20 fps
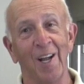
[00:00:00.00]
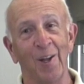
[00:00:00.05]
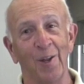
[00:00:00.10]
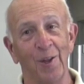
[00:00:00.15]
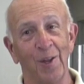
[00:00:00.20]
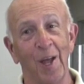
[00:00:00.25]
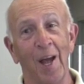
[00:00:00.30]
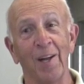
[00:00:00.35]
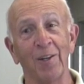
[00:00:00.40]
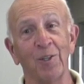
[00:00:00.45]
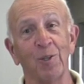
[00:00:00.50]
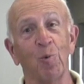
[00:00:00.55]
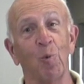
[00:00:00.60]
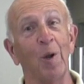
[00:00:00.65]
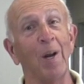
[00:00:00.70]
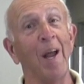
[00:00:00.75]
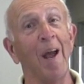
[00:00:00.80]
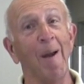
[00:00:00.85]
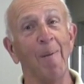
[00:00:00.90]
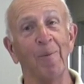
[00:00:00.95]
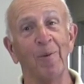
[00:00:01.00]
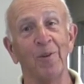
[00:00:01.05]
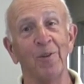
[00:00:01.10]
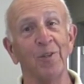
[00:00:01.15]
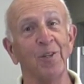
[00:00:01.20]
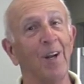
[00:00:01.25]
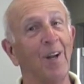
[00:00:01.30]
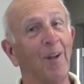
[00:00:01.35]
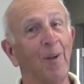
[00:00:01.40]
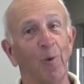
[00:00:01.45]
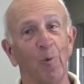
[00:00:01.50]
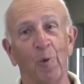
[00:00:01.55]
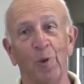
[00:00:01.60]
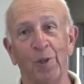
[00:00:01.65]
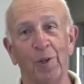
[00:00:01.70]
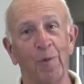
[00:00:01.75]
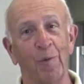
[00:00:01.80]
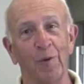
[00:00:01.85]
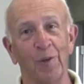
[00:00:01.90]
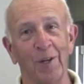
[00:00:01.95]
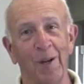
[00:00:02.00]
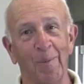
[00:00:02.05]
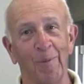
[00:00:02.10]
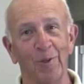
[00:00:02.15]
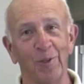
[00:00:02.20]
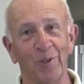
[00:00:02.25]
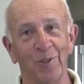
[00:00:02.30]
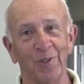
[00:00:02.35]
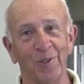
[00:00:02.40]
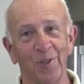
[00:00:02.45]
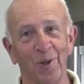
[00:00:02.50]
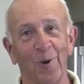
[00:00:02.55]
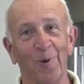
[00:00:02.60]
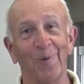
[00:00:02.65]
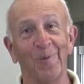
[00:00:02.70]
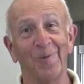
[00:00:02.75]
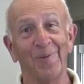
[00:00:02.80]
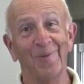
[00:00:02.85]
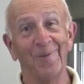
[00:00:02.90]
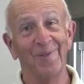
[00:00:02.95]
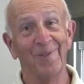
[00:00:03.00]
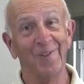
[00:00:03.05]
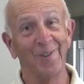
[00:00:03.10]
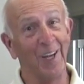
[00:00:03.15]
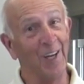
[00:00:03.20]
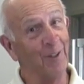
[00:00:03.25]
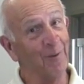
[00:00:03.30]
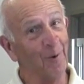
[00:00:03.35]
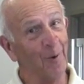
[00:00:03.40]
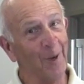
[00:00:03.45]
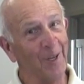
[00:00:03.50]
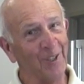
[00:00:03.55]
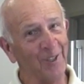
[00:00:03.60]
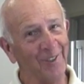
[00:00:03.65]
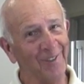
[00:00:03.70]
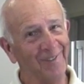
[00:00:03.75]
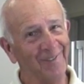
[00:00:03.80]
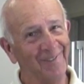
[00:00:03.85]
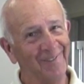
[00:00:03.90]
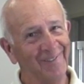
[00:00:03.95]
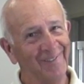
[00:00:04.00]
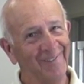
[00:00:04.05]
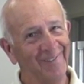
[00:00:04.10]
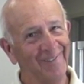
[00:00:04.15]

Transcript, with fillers: and that's what happens with different temperatures. So thanks for watching.